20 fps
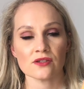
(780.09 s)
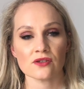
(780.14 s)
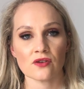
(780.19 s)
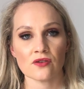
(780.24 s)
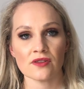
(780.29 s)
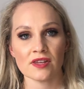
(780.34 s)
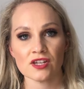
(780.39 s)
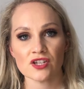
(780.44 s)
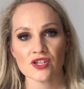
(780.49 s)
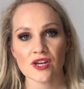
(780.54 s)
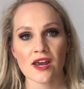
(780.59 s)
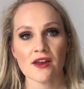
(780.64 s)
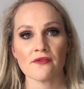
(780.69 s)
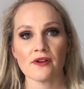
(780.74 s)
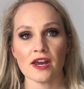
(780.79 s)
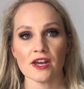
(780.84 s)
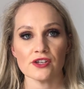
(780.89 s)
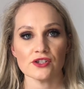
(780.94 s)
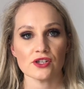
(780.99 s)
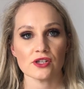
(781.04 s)
So their shade
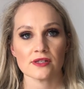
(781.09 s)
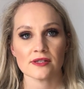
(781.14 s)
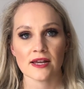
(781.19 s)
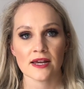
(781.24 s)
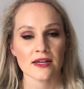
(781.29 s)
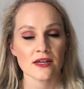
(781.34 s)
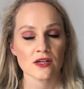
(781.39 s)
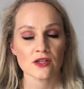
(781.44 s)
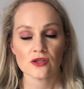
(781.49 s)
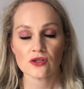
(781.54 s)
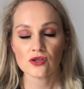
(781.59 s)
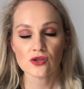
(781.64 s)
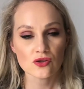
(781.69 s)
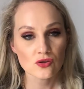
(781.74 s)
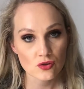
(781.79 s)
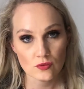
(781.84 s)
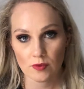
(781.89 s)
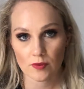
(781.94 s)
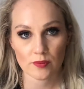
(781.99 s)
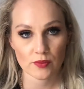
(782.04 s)
range is like
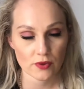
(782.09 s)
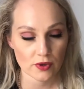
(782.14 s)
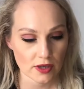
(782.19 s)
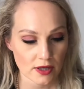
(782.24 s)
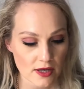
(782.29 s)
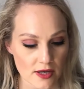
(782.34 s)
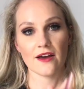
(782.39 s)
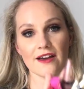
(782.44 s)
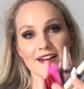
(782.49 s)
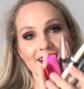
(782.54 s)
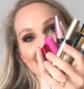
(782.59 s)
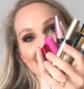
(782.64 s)
super poor.